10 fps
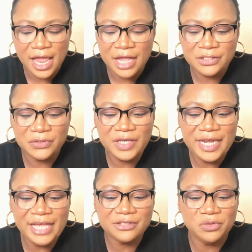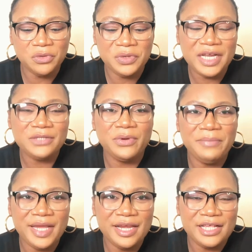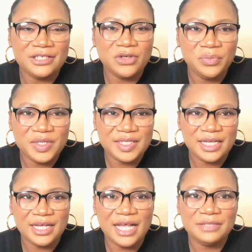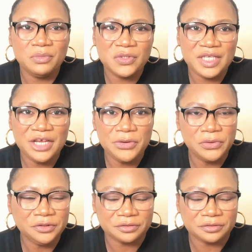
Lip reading: So the next runway that we're making a stop is at Moschino.